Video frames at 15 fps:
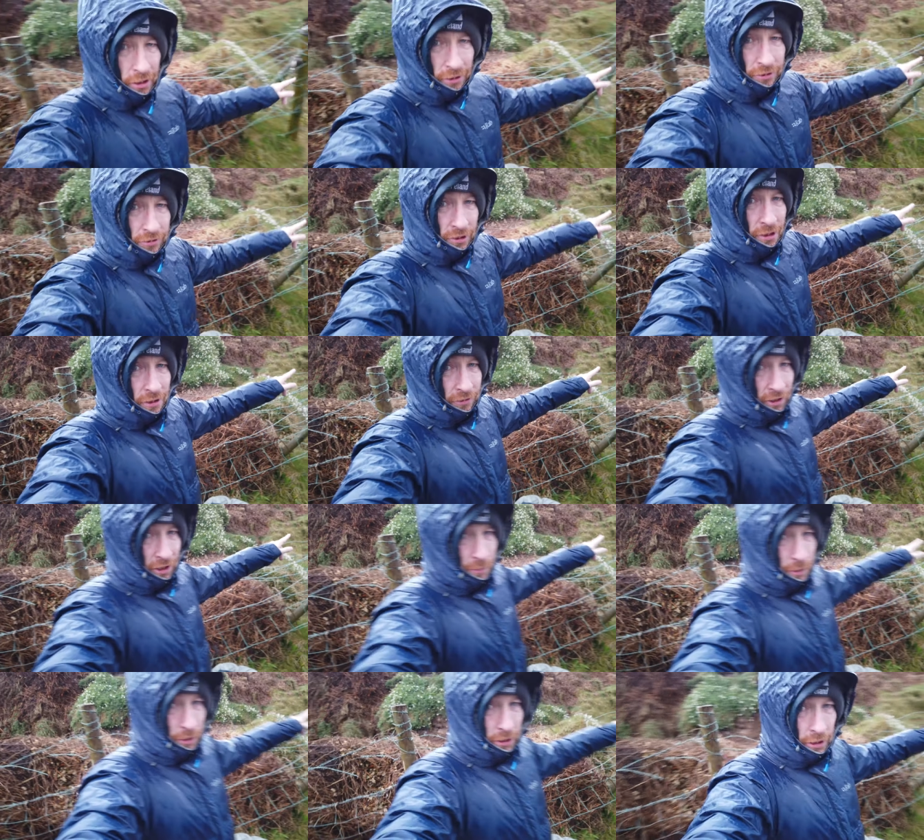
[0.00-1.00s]
since
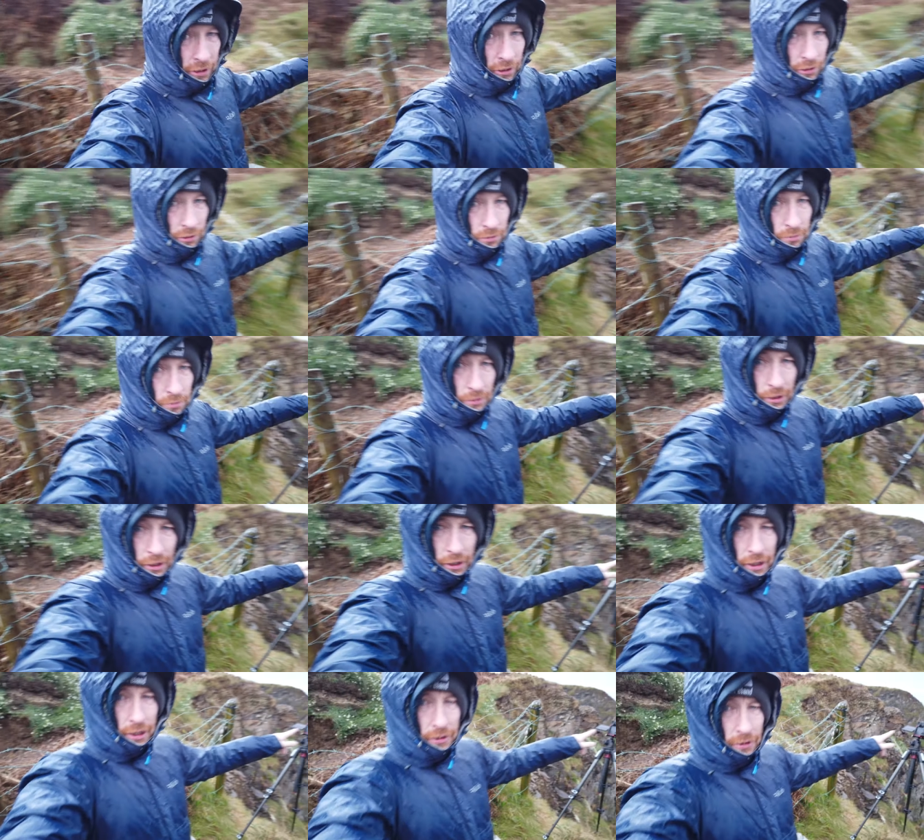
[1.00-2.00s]
I've been here, where
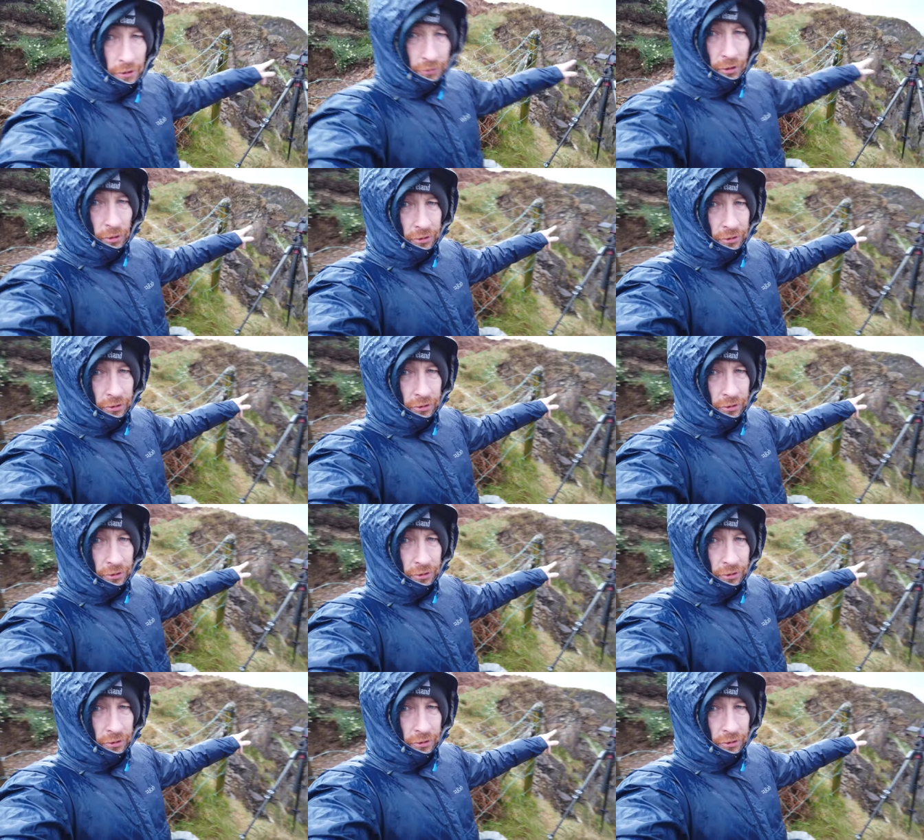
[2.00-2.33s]
can I get this?